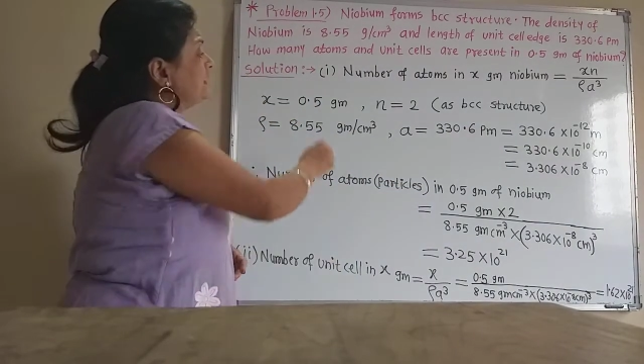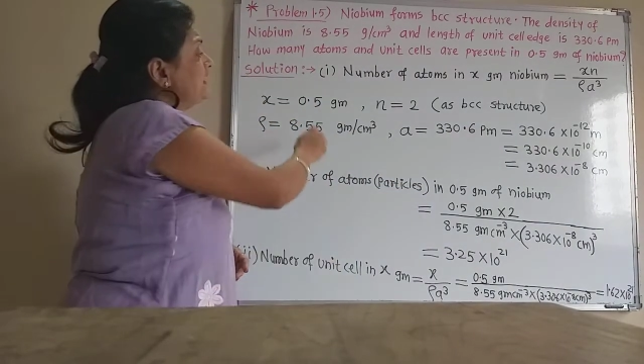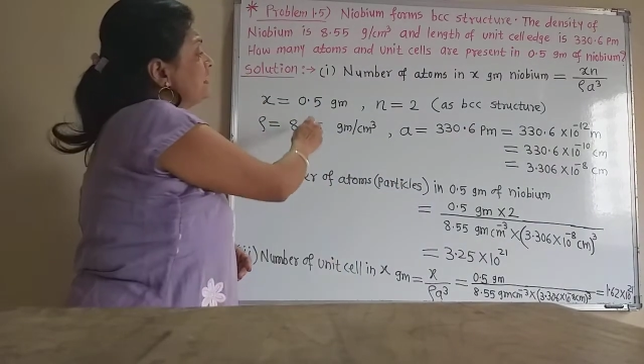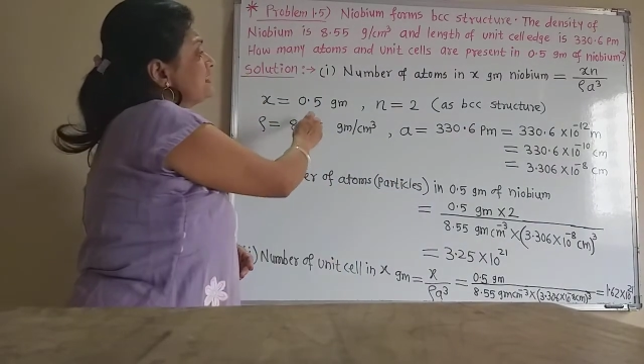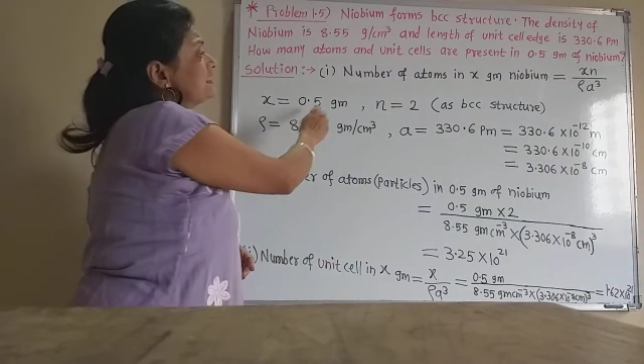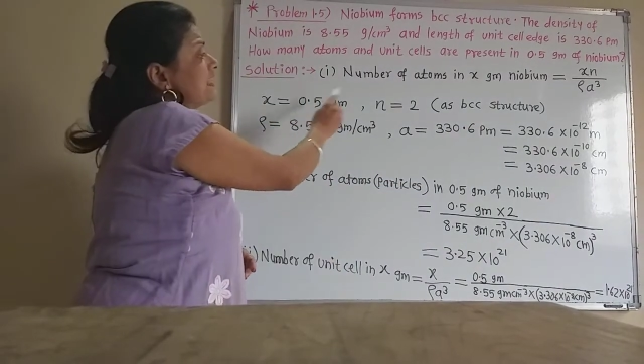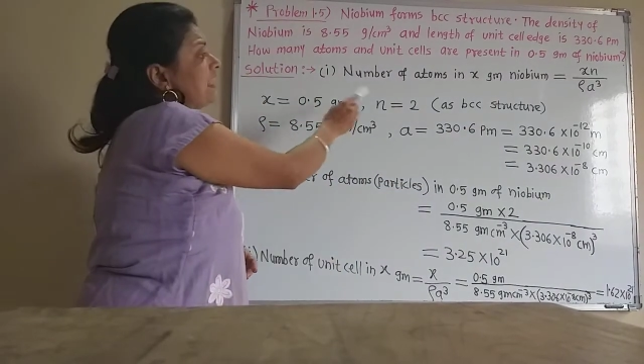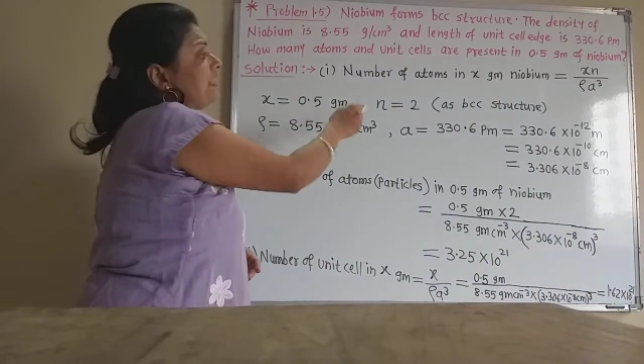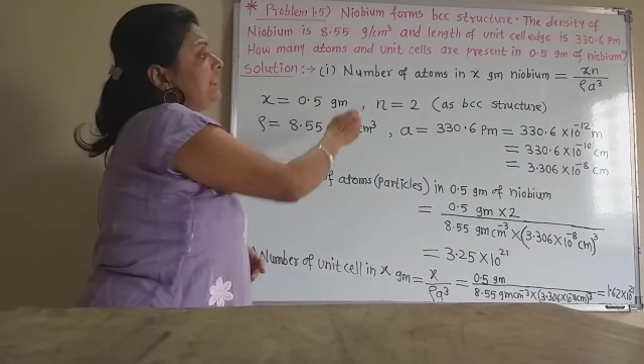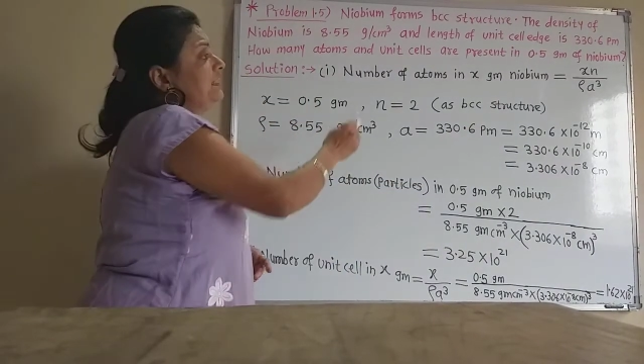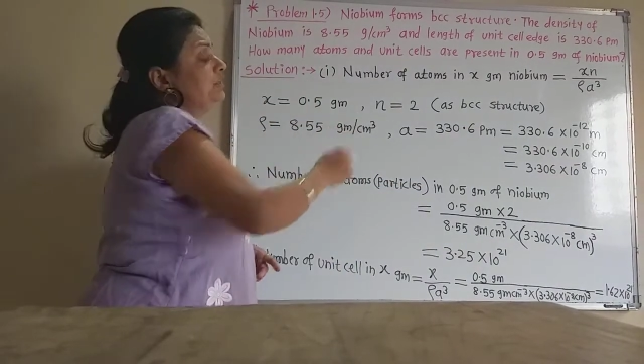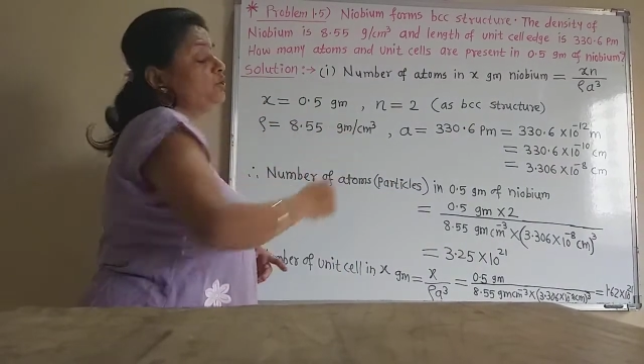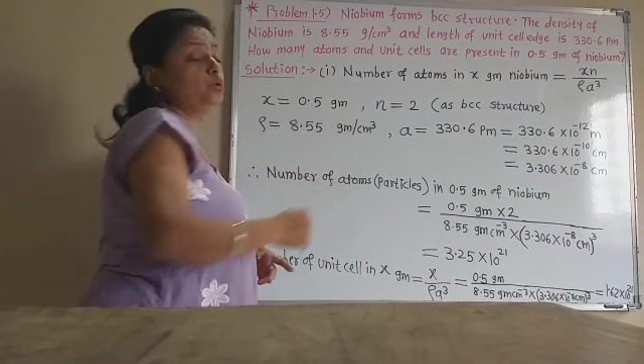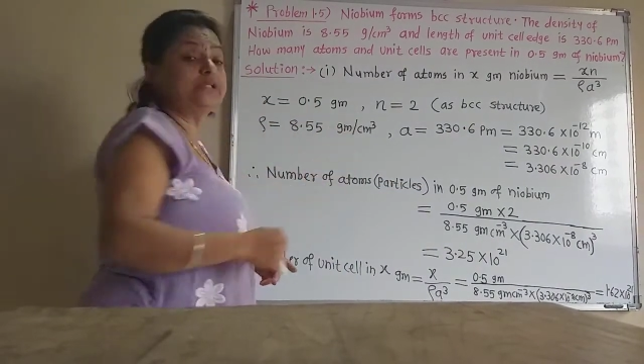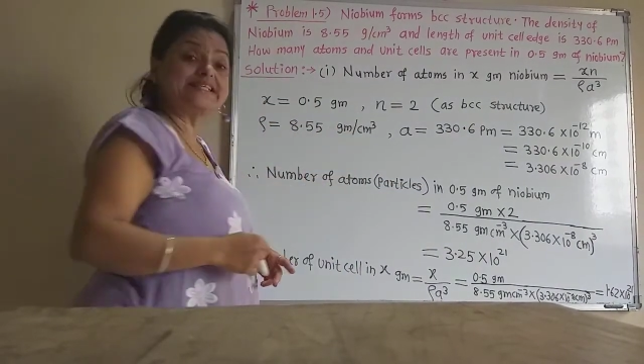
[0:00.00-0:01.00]
things are
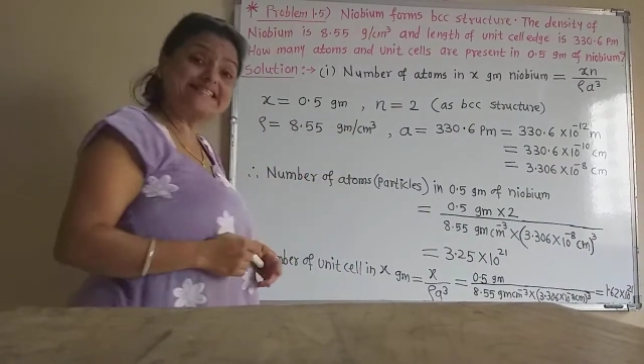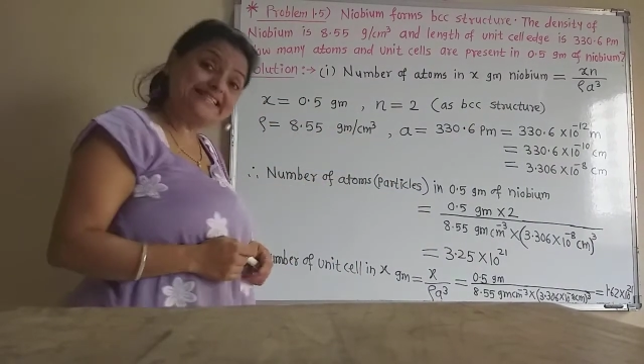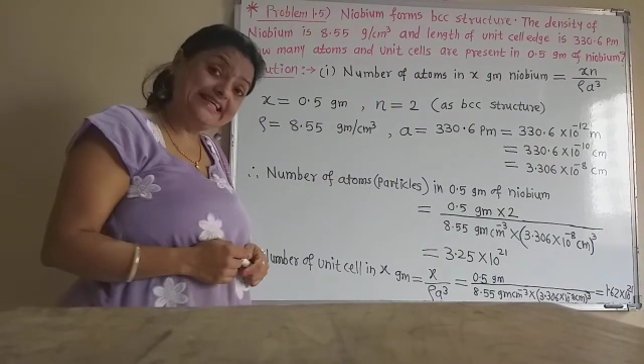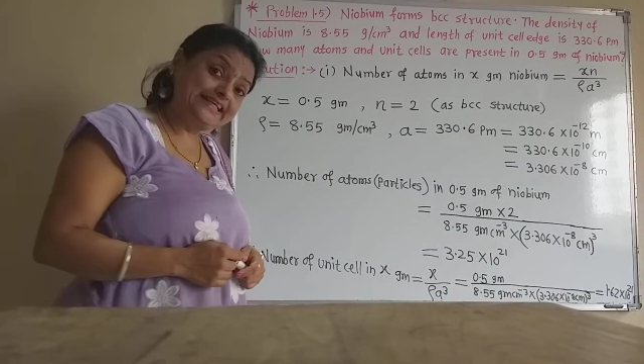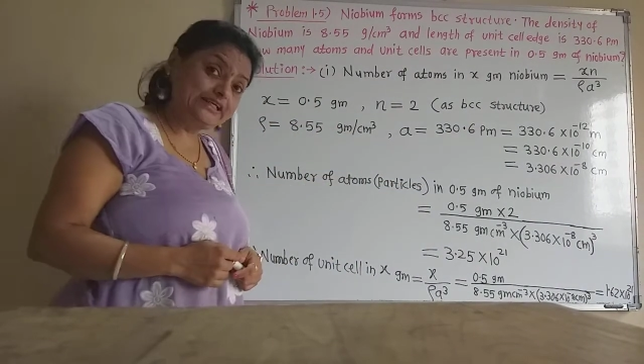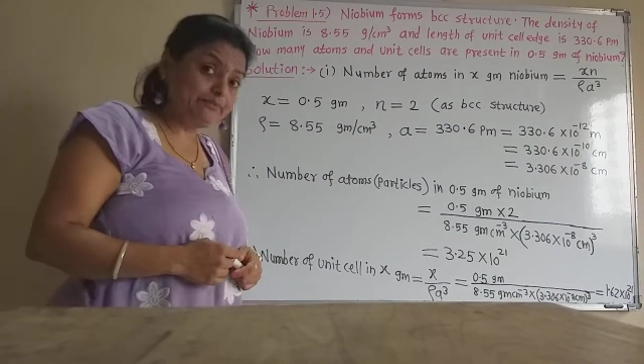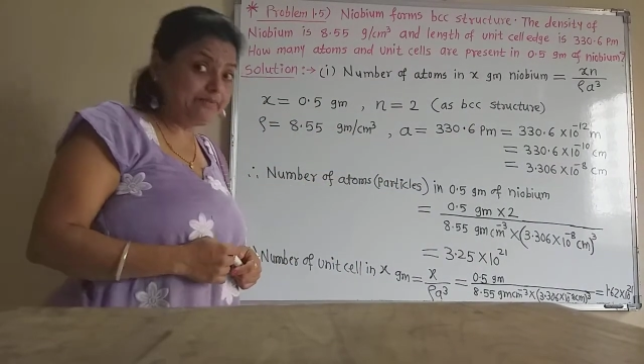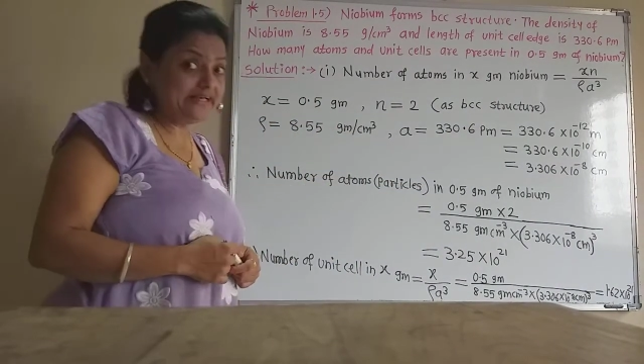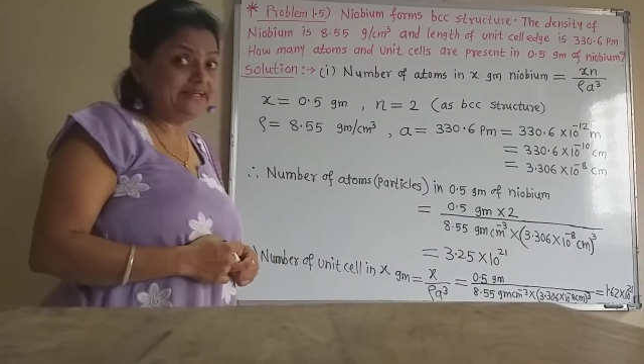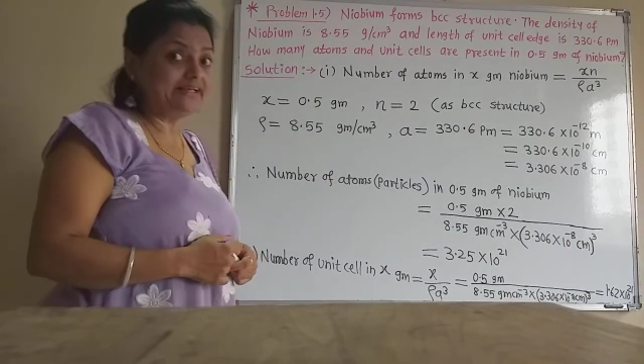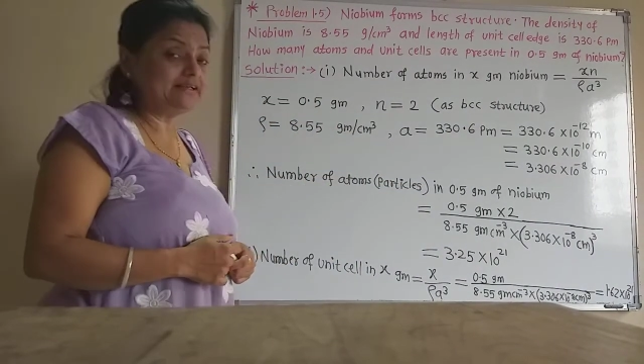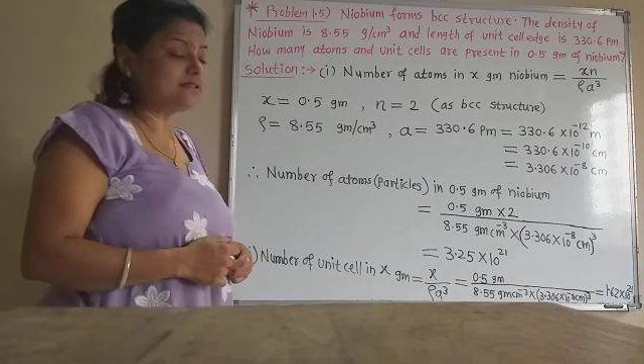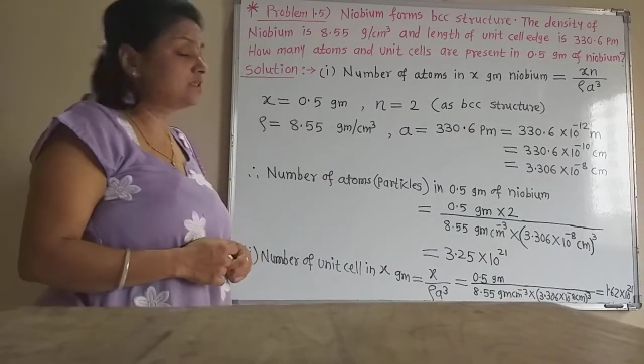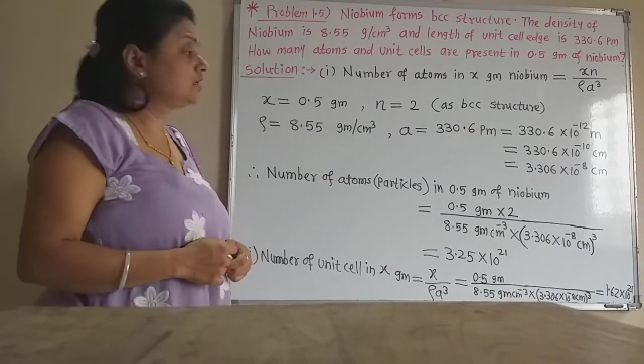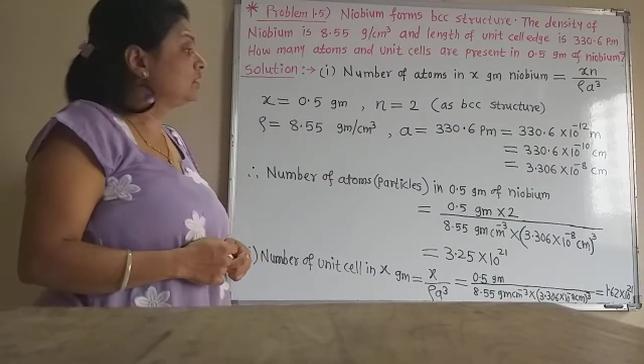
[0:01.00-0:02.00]
into the
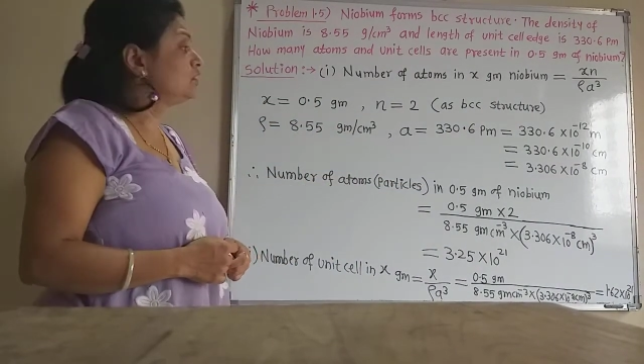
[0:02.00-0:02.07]
centimeters.